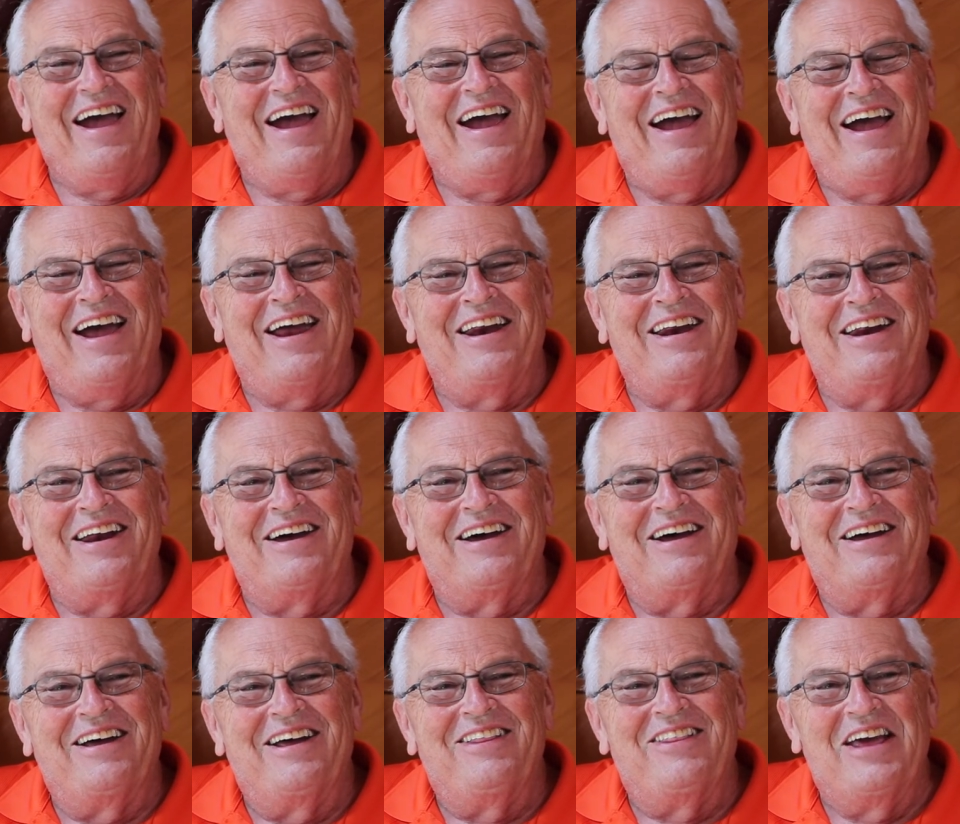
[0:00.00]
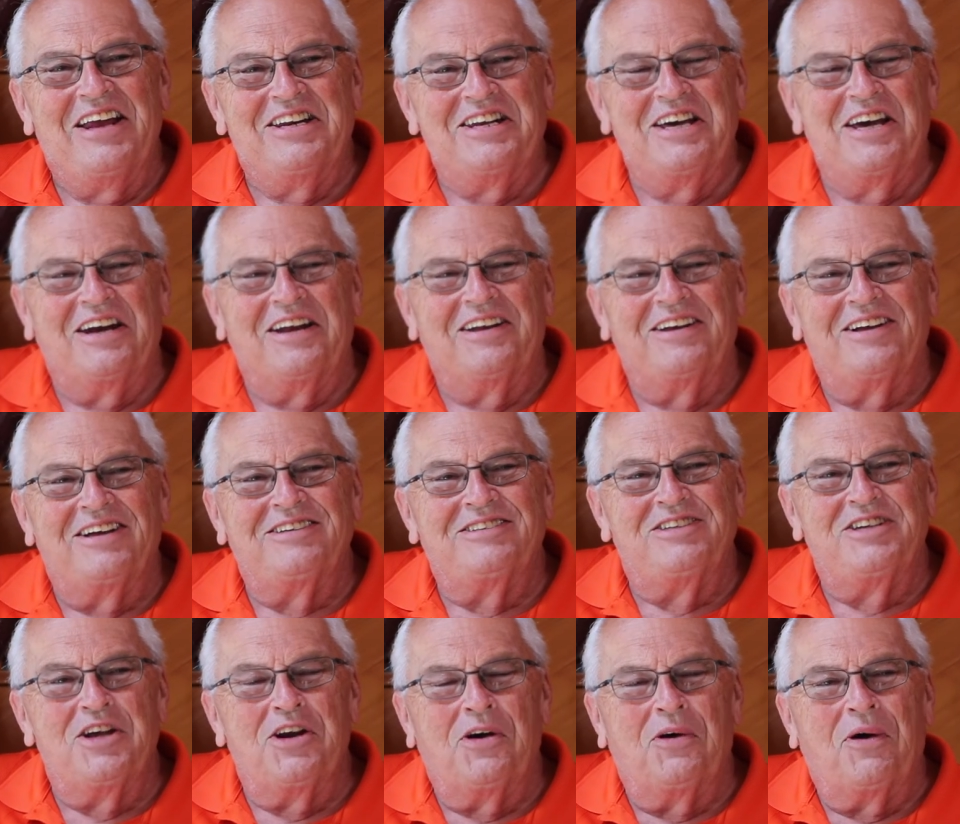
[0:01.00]
And they did, and it,
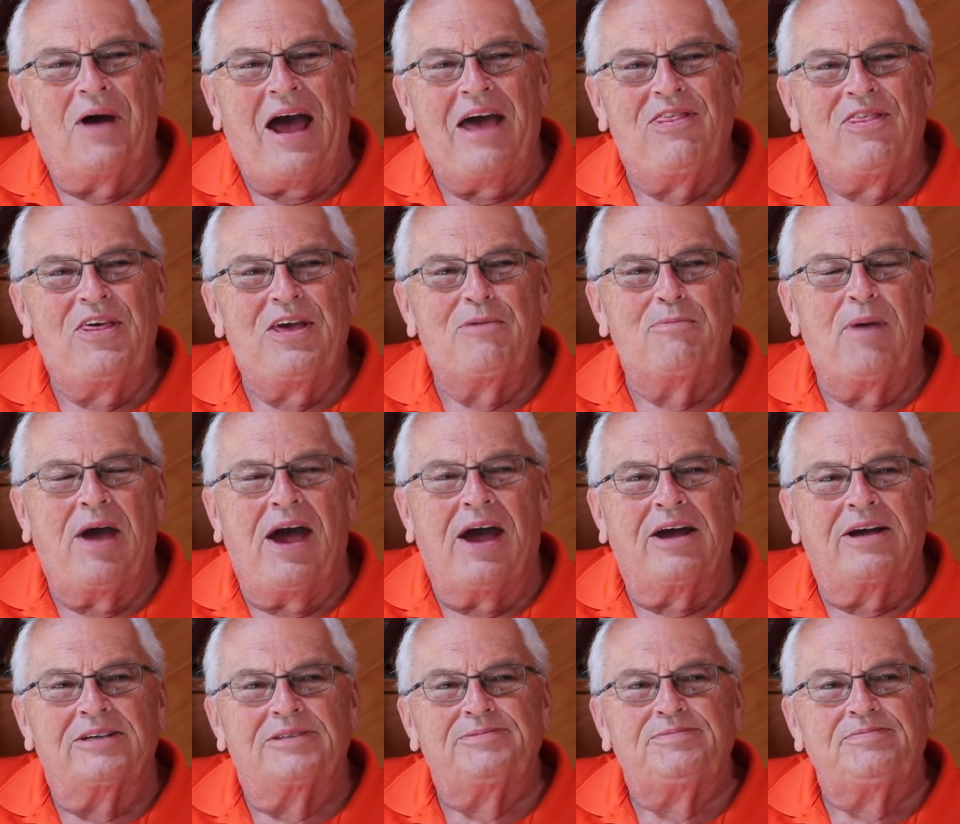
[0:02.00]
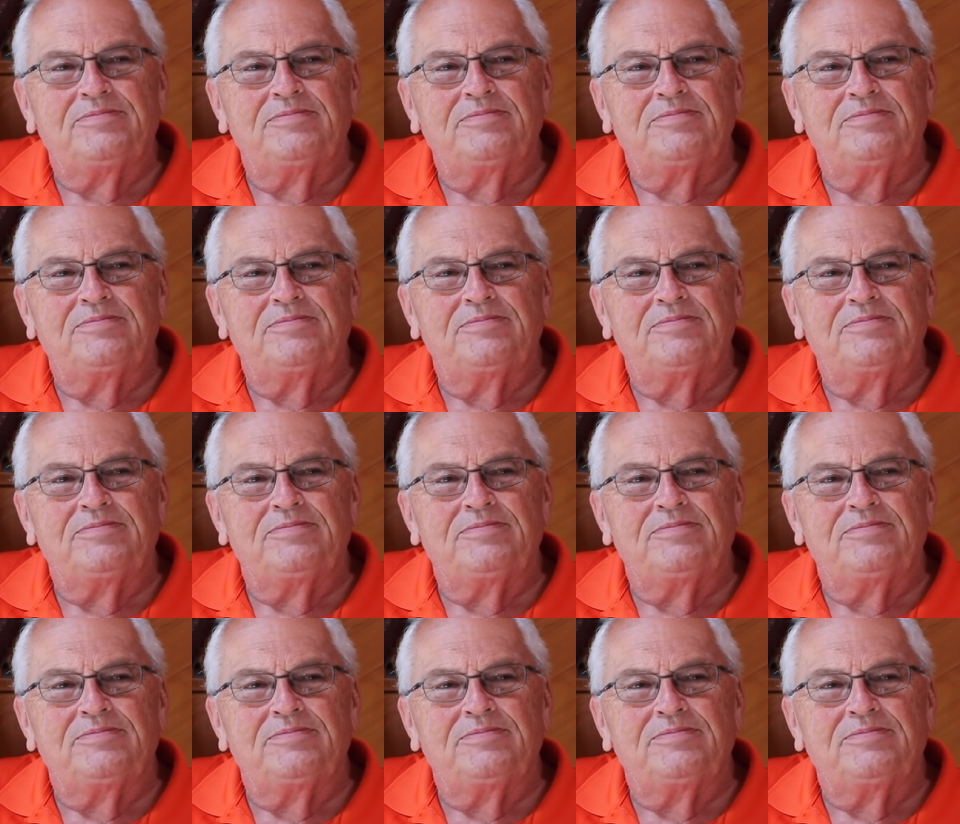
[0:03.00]
you know, I think back,